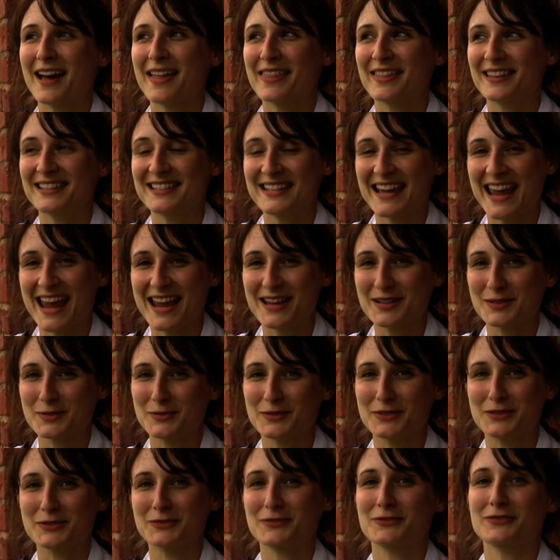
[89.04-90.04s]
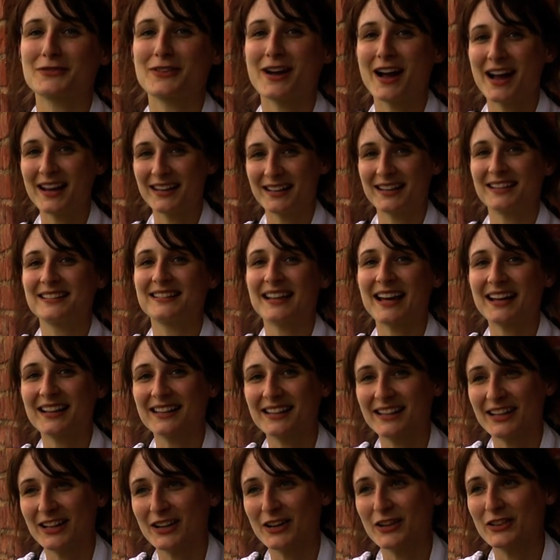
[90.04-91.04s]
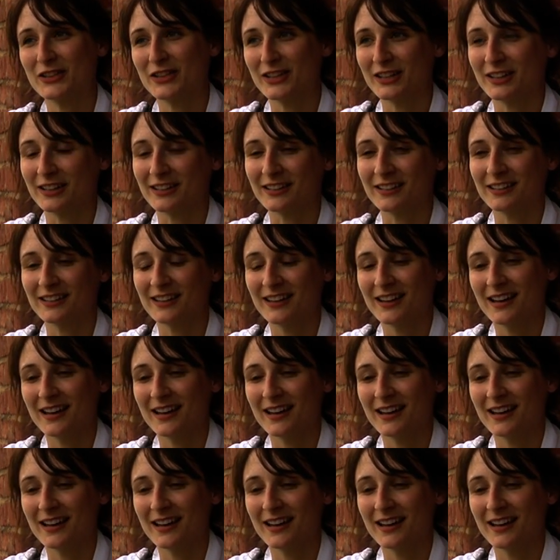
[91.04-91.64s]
the tent was right exactly on the